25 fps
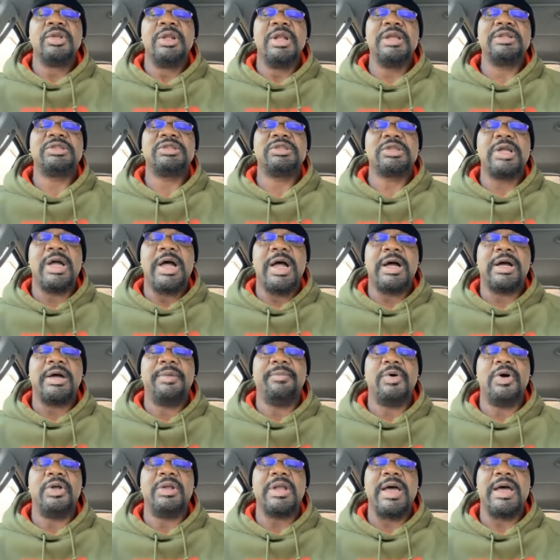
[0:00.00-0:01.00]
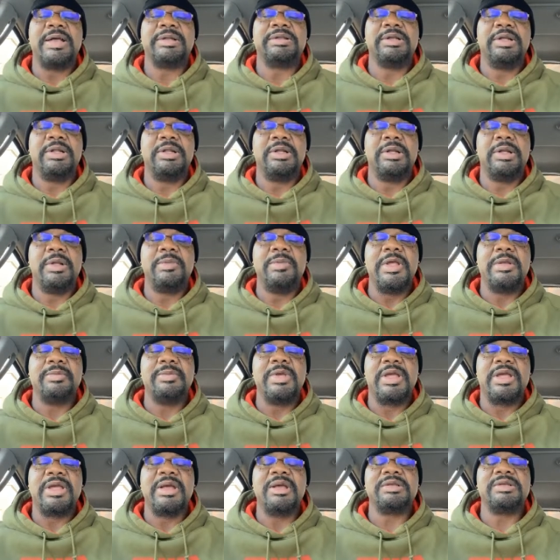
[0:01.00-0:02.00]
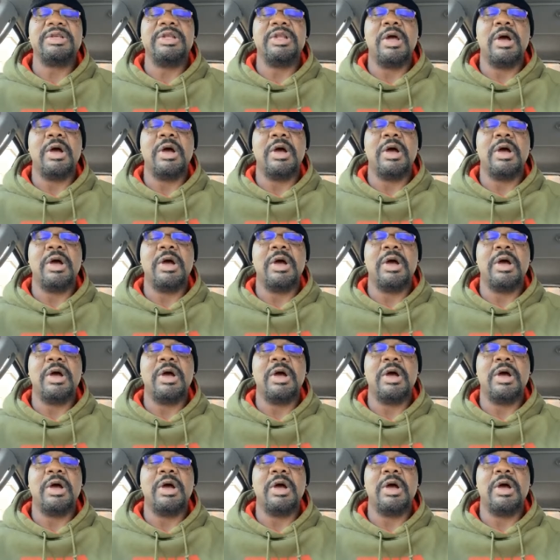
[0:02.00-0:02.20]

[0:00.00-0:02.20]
So let's talk about that a little bit because